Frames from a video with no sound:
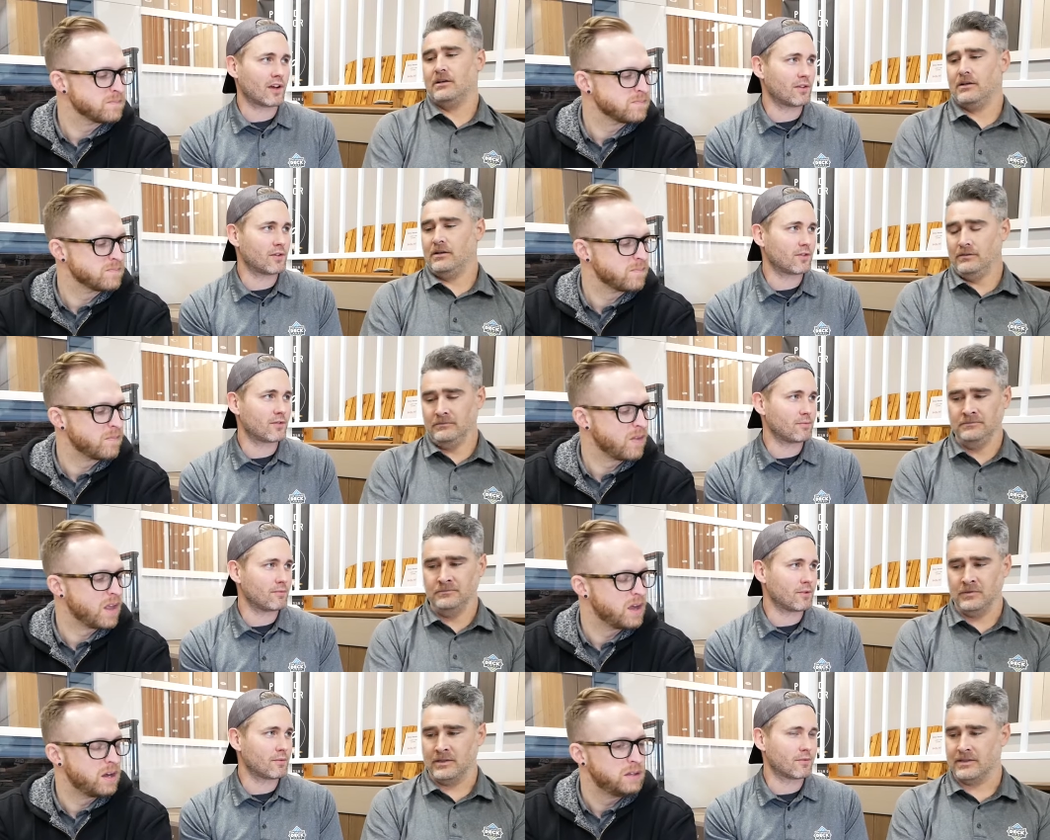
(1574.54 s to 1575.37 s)
Speaker 1: colors
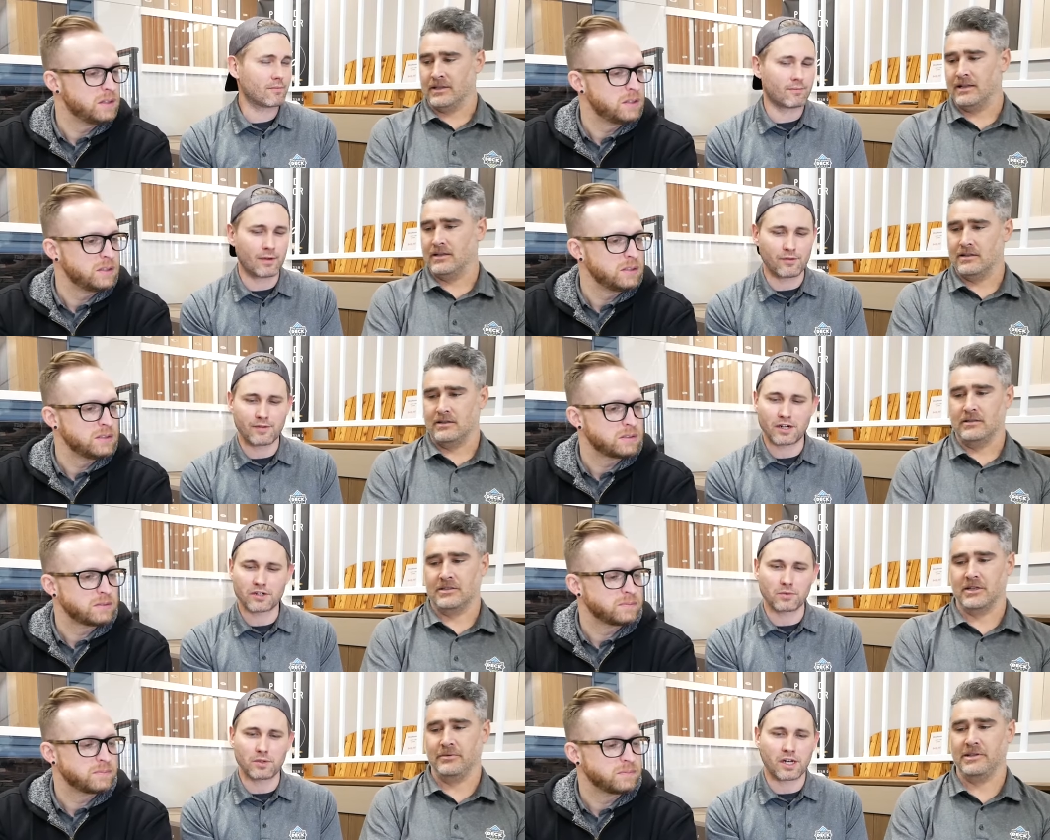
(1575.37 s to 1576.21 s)
from the manufacturer.
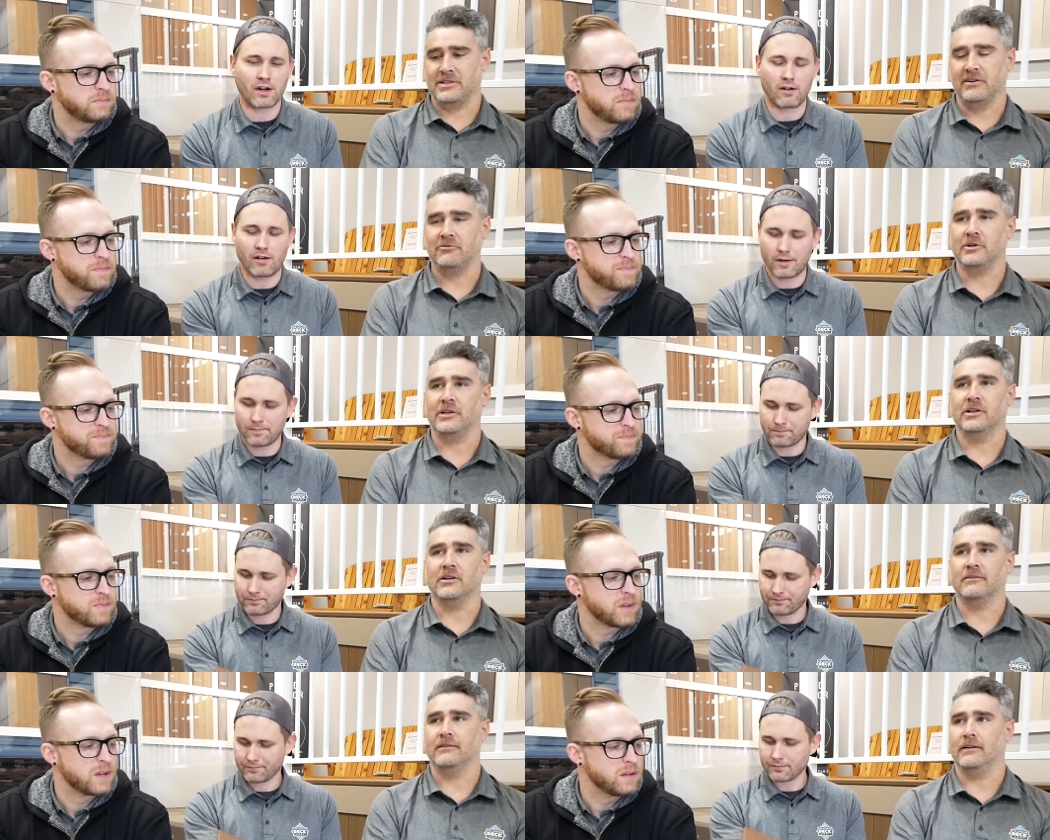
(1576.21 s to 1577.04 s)
It's gonna be a tough right one now.
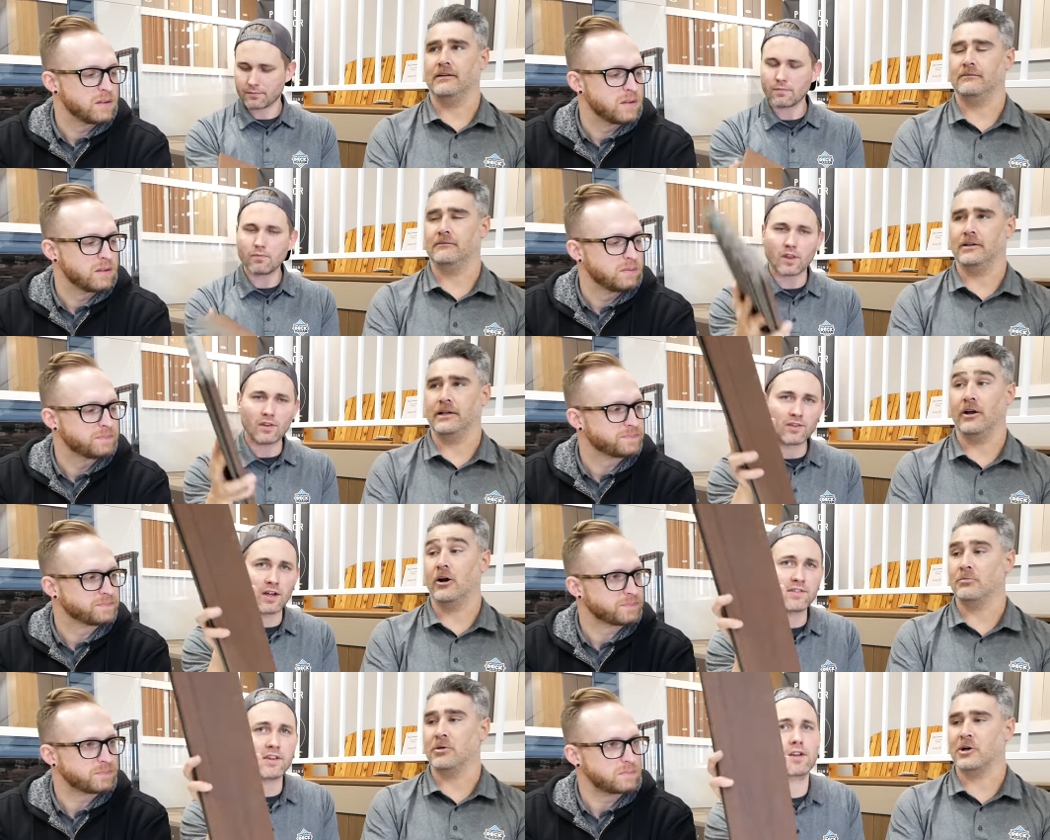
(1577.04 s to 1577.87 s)
here.
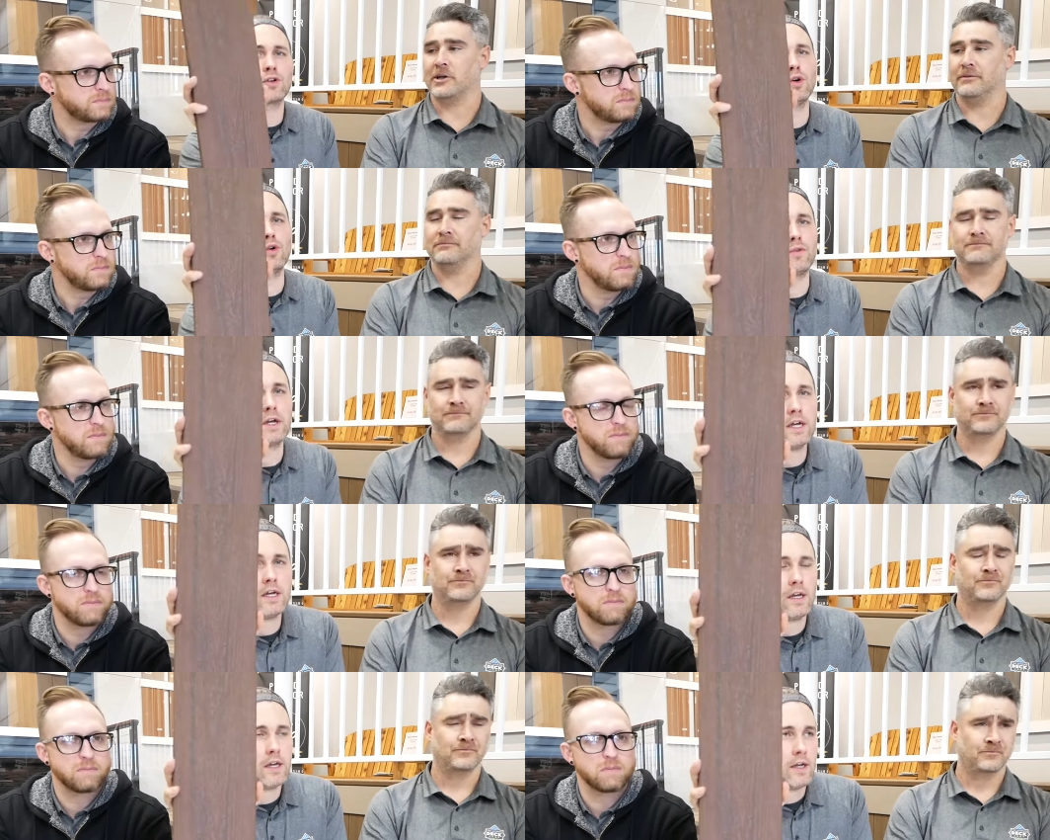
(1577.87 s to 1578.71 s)
Sunset Cove.
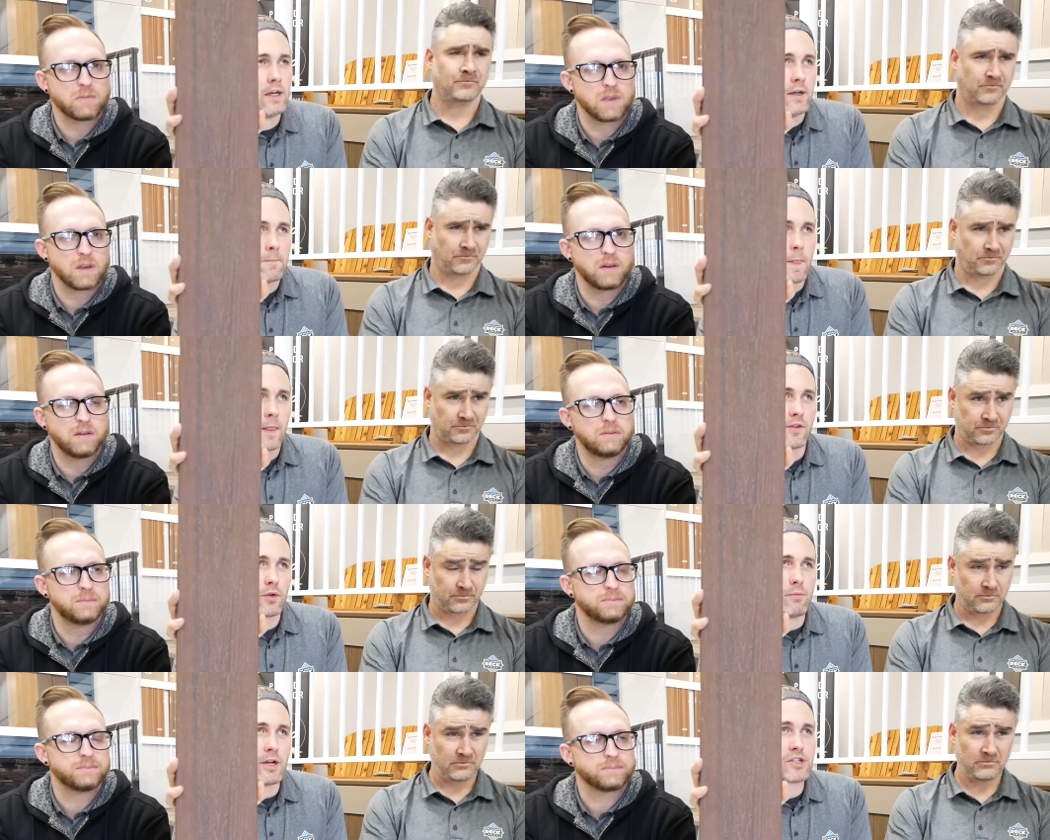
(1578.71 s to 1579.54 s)

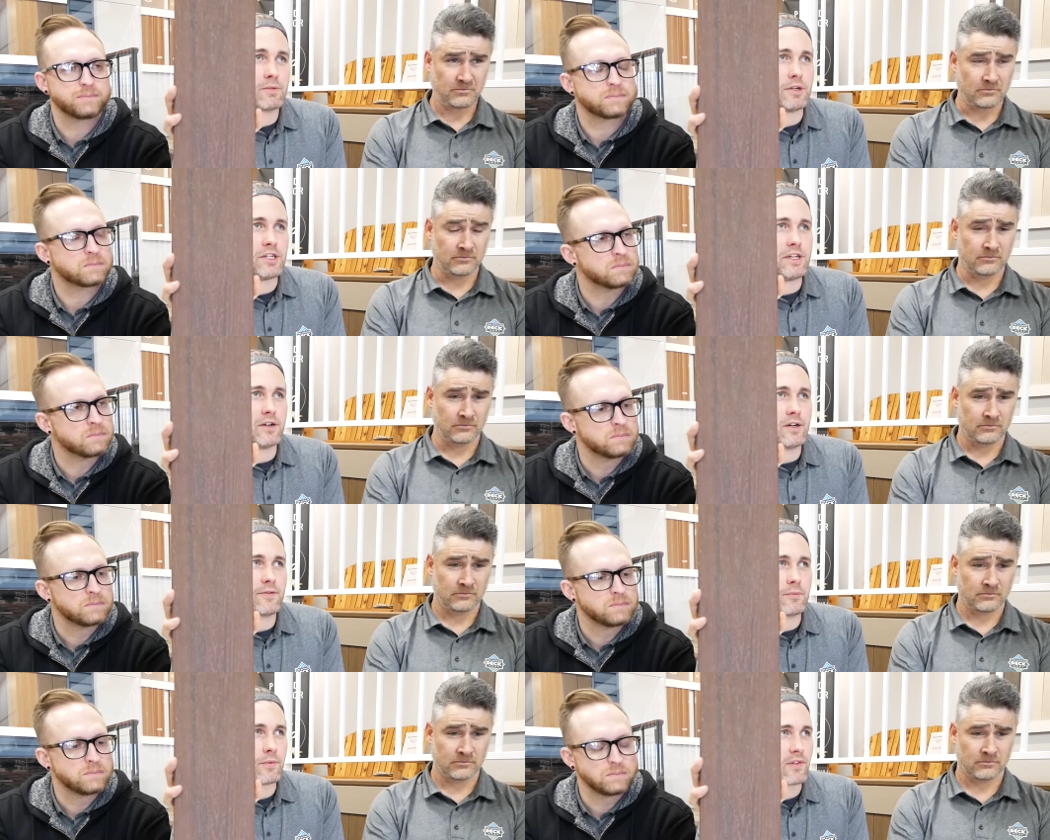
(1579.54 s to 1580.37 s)
So we mentioned Madeira
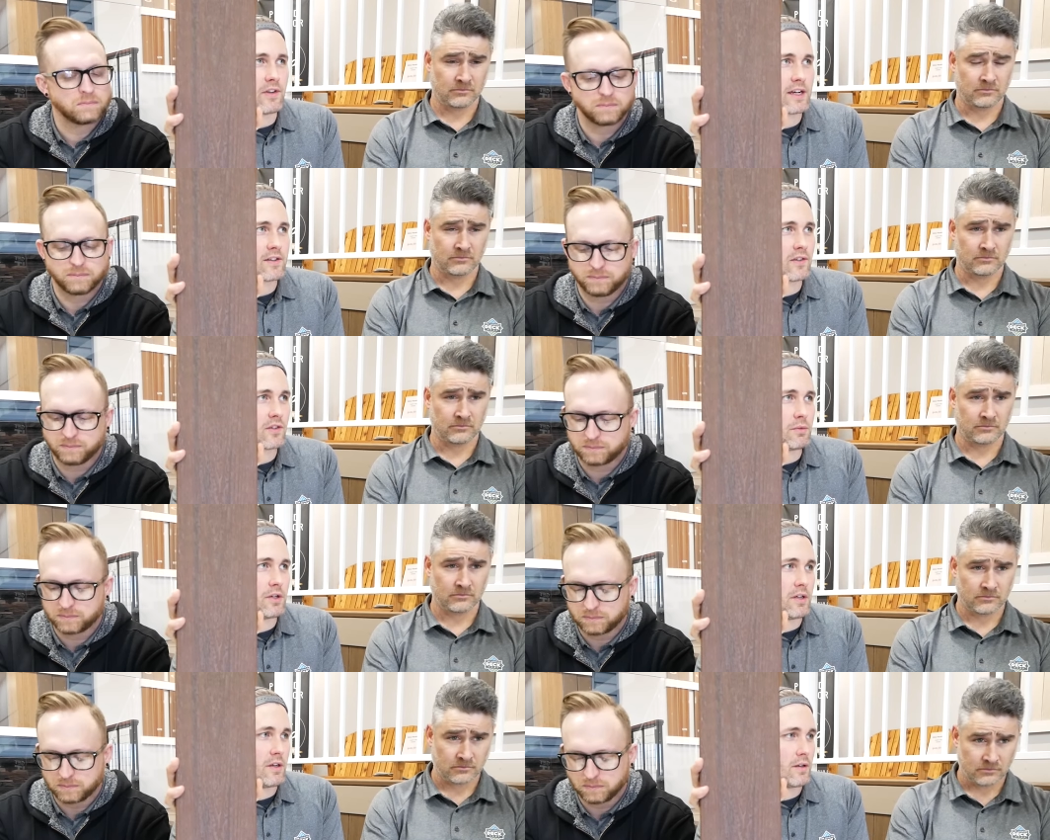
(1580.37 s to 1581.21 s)
from Select. This would
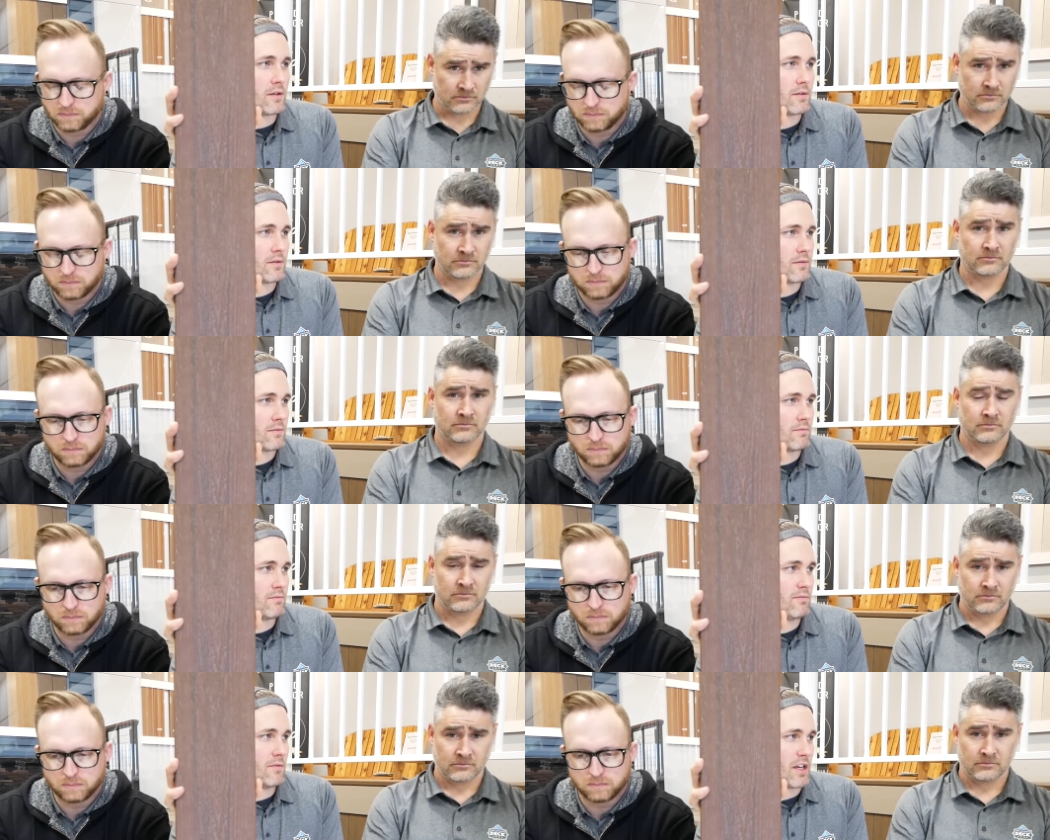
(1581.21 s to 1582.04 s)
be
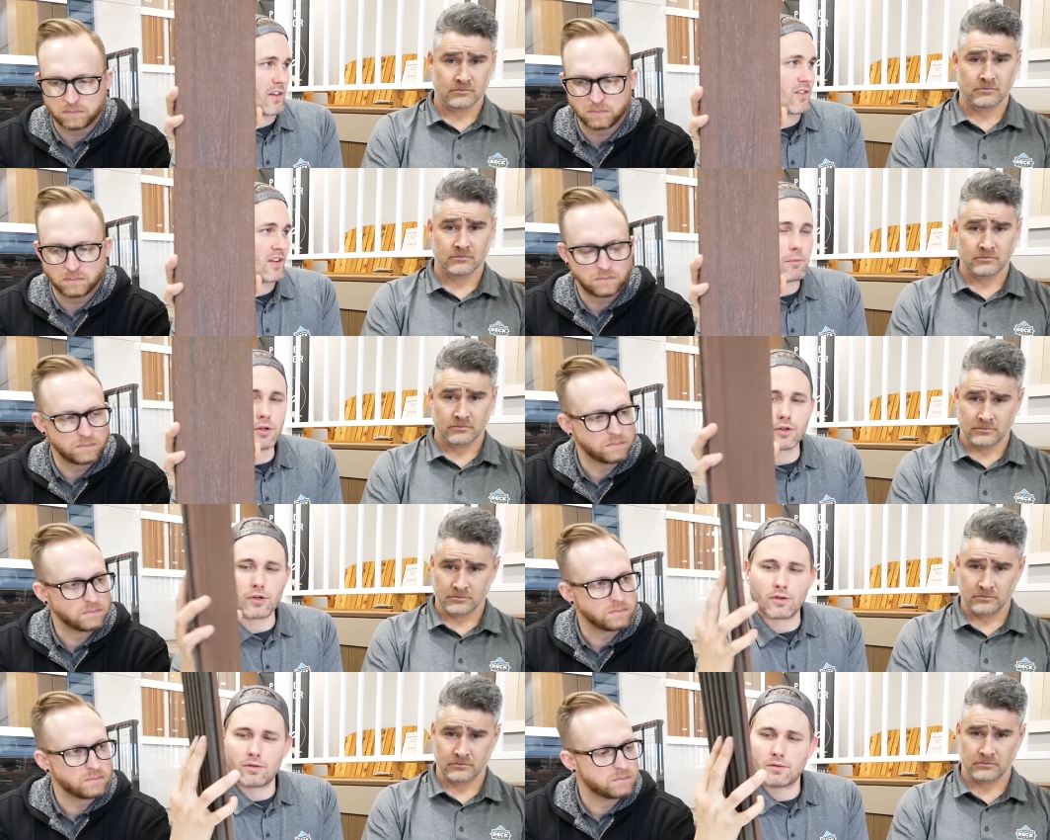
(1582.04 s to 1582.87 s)
like a
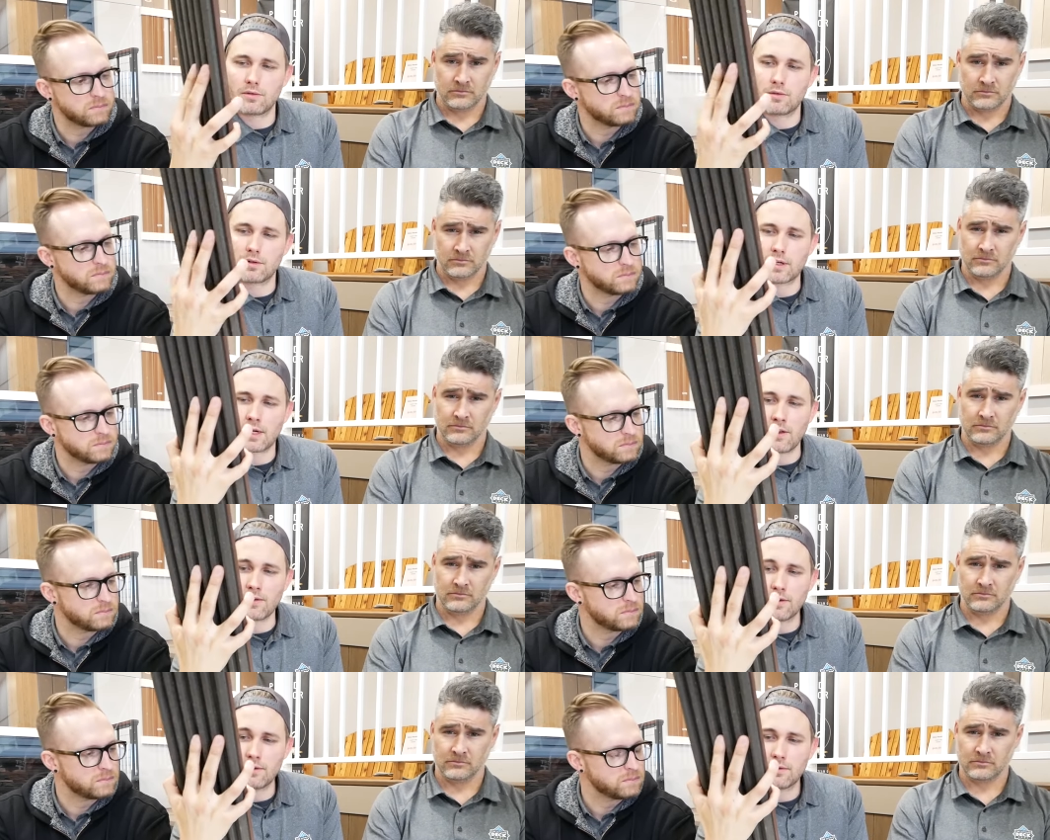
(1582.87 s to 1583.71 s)
similar
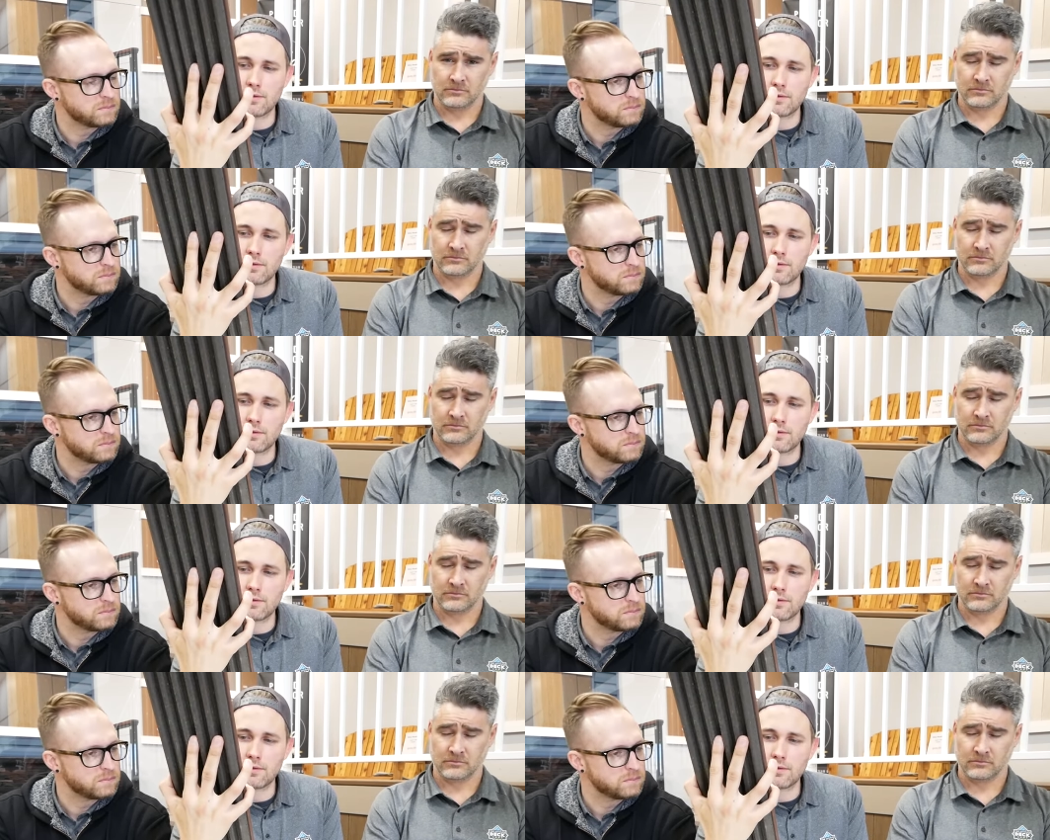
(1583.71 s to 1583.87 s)
color